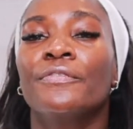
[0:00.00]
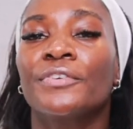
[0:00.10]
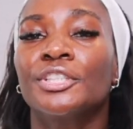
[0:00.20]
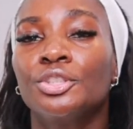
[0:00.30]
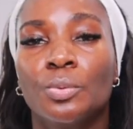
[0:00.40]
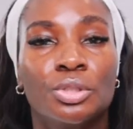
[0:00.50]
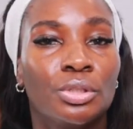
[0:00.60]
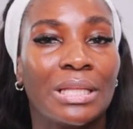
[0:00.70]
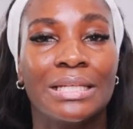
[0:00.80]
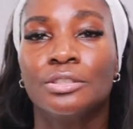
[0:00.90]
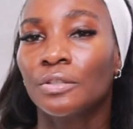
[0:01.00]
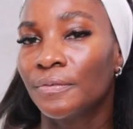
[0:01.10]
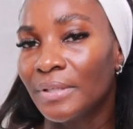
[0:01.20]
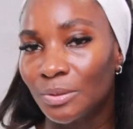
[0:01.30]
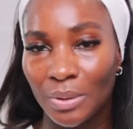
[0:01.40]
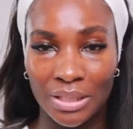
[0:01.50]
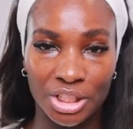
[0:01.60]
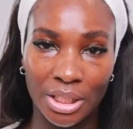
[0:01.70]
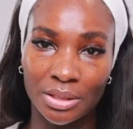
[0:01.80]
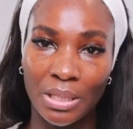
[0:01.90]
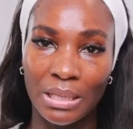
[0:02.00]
First, you want to cleanse your face with a gentle